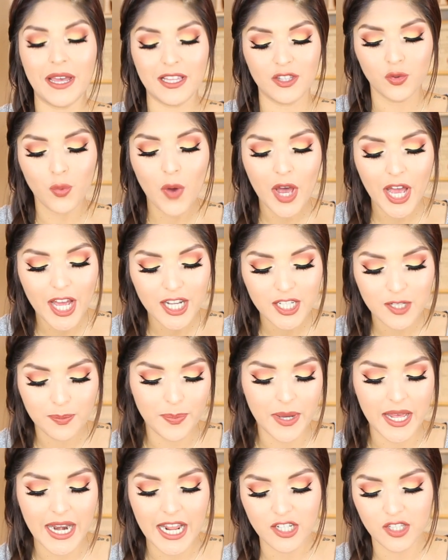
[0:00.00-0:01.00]
bad swatch,
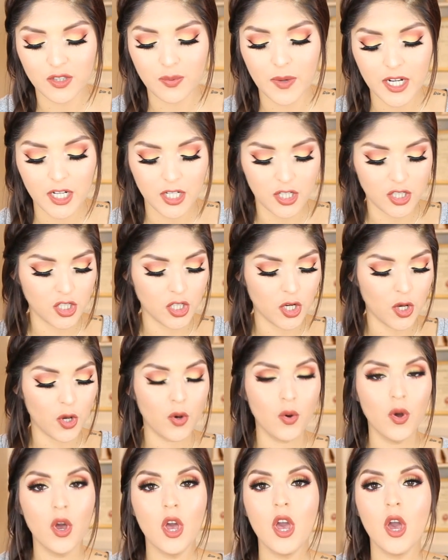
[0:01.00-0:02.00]
but I just wanted to
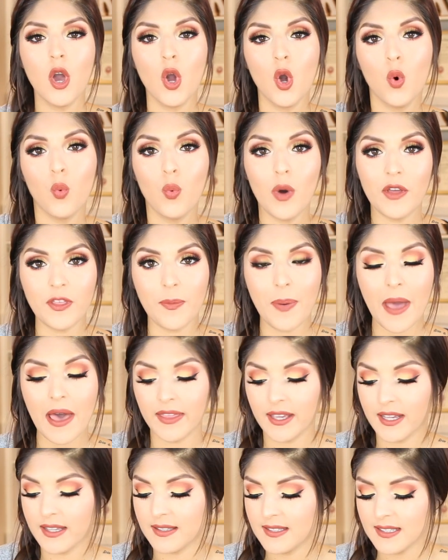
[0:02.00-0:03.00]
show what the
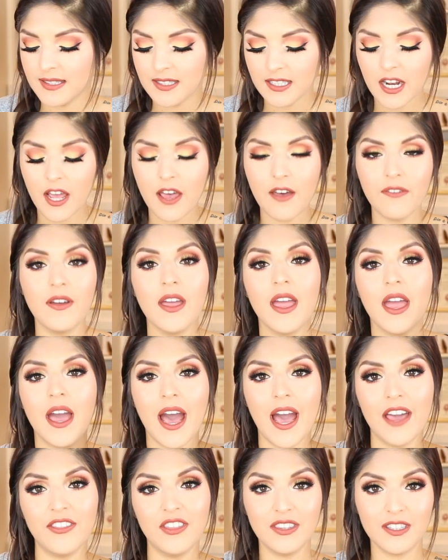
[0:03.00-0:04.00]
palette consisted of.
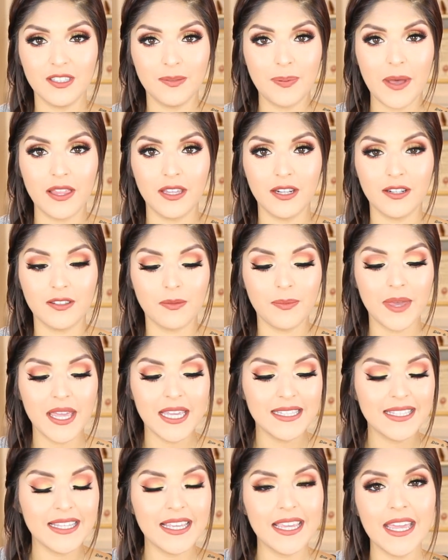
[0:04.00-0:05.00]
I think this palette is
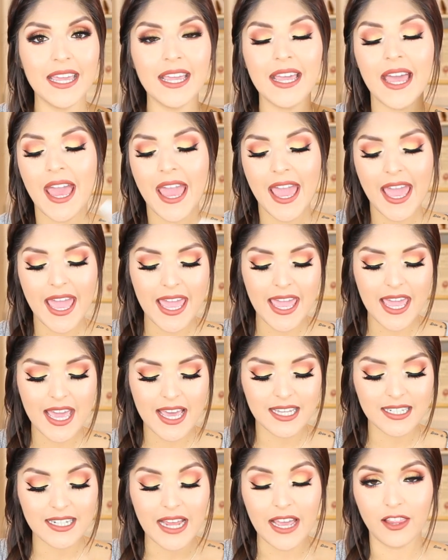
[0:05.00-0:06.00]
amazing,
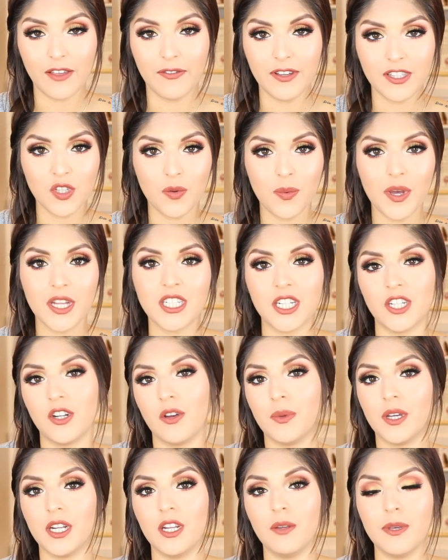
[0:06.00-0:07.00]
and I love it so much. I know
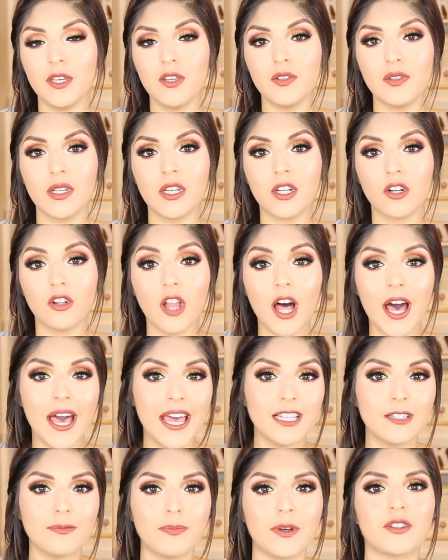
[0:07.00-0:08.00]
I'm gonna be using it a
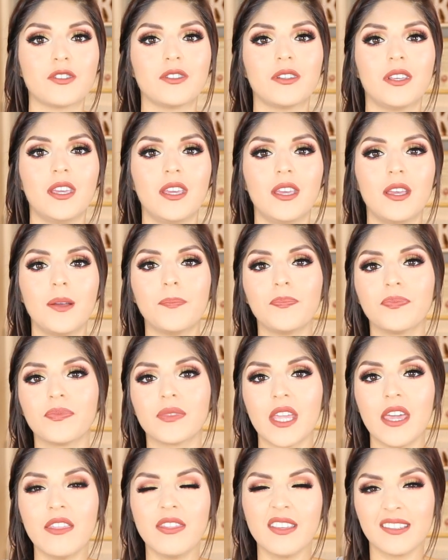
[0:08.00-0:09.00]
lot, especially
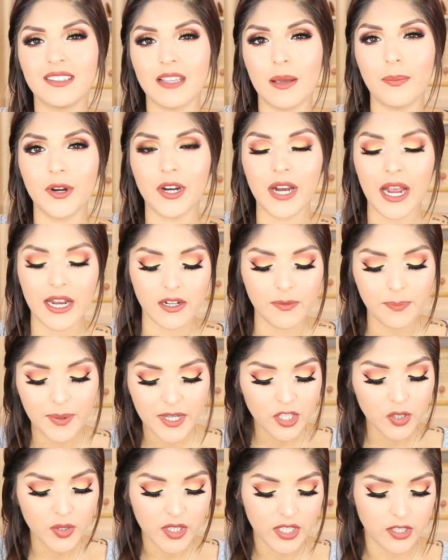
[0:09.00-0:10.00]
in the summer kind of,
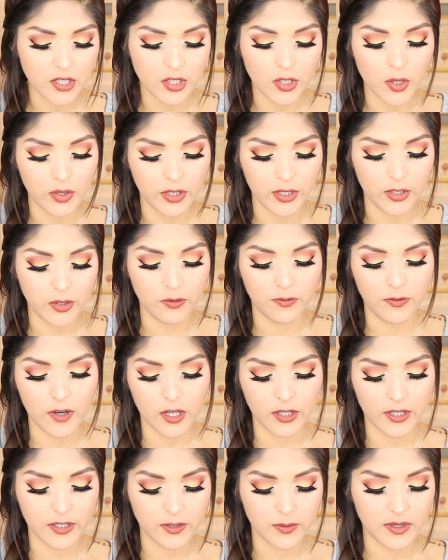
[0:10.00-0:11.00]
but you could totally do
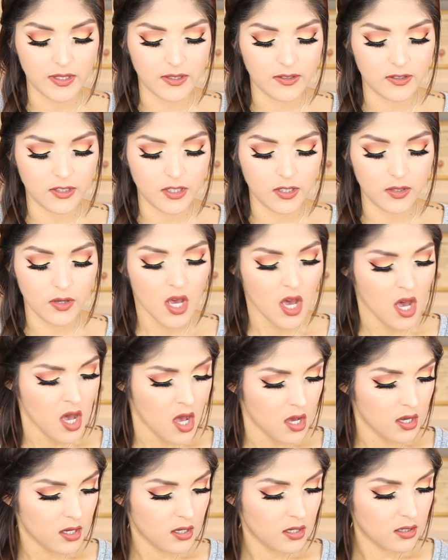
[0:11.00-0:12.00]
fall looks with this too.
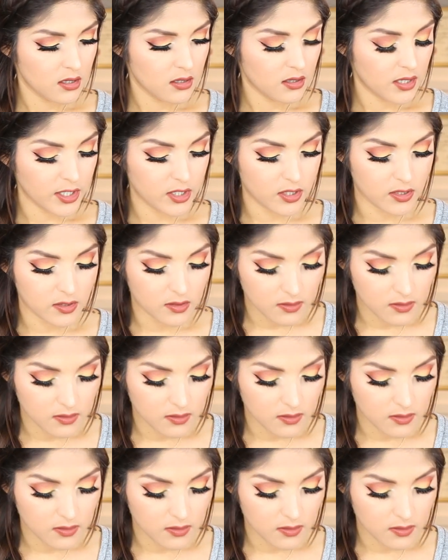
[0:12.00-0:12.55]
I